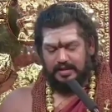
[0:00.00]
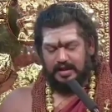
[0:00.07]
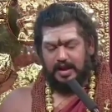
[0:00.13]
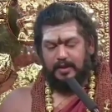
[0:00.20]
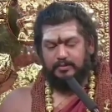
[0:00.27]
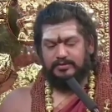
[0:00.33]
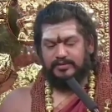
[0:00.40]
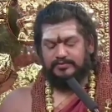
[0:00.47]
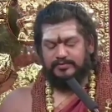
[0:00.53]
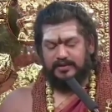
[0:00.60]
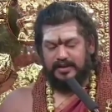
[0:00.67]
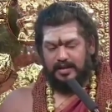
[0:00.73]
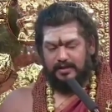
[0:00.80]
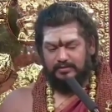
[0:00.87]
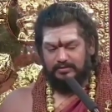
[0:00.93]
out of
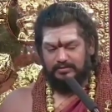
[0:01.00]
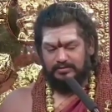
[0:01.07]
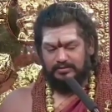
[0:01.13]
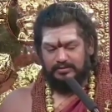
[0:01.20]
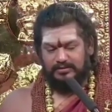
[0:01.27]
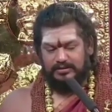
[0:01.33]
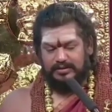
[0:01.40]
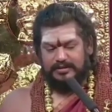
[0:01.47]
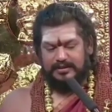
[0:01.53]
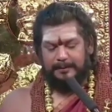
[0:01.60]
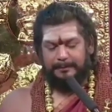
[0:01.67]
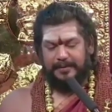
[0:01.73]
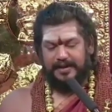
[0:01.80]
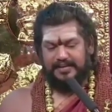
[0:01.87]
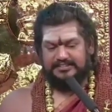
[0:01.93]
love,
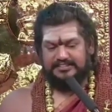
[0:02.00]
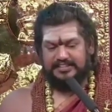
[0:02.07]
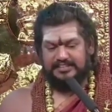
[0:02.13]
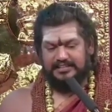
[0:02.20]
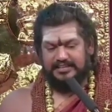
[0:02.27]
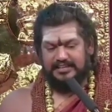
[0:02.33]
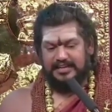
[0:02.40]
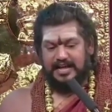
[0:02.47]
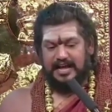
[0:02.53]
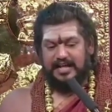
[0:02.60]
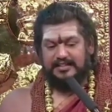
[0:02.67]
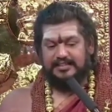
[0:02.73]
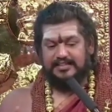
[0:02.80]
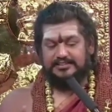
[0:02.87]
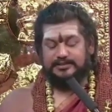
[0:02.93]
compassion,
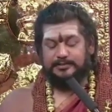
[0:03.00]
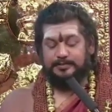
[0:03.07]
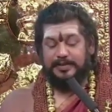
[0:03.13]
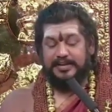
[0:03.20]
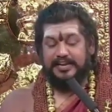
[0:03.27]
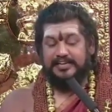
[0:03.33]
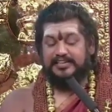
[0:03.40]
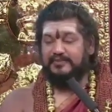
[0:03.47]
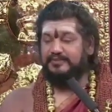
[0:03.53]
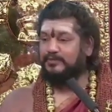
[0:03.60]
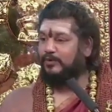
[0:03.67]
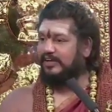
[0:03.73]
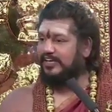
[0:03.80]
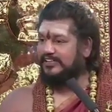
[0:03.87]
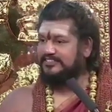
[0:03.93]
and the spirit of
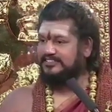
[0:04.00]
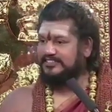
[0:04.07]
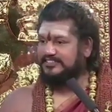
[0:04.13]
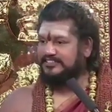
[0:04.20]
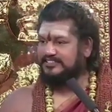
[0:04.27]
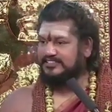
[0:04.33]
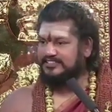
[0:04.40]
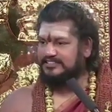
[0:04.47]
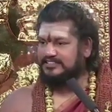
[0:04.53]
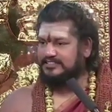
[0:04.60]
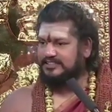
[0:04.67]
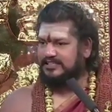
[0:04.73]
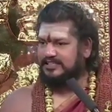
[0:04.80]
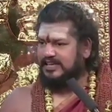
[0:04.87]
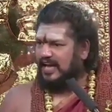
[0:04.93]
coexistence,
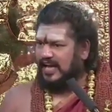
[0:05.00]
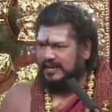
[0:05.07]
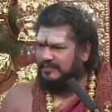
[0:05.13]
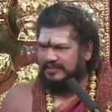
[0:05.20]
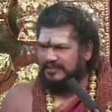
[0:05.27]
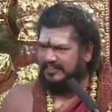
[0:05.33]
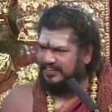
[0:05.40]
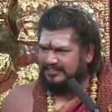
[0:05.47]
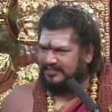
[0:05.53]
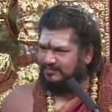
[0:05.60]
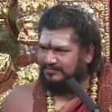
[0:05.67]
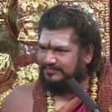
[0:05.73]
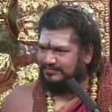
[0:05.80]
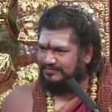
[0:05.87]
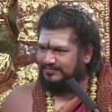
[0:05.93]
I may welcome.
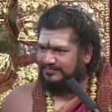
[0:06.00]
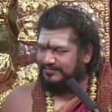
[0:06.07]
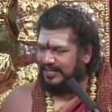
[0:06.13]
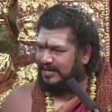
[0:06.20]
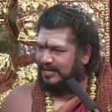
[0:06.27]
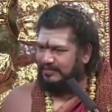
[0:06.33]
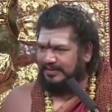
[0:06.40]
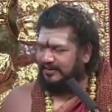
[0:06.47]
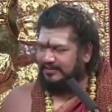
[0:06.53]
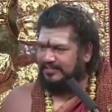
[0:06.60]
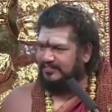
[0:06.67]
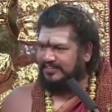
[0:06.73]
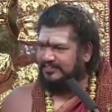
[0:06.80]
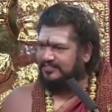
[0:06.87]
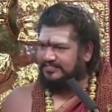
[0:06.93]
Hmm. I may not
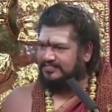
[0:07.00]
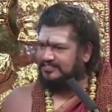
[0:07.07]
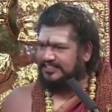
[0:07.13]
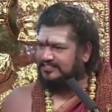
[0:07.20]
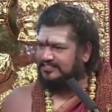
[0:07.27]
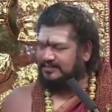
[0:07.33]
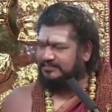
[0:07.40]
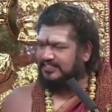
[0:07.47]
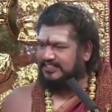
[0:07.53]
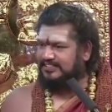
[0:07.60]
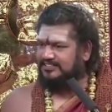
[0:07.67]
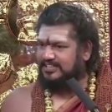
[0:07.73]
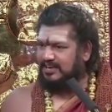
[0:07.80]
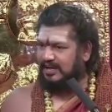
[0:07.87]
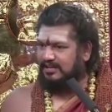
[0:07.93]
even say something
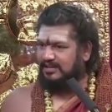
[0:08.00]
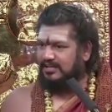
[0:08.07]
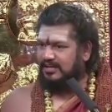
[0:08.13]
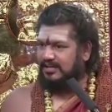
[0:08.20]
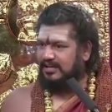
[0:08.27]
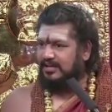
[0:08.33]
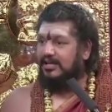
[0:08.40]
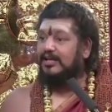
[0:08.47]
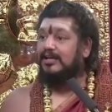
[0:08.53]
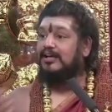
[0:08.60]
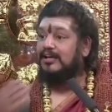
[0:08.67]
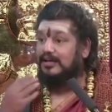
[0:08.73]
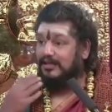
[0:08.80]
is wrong. But it could lead to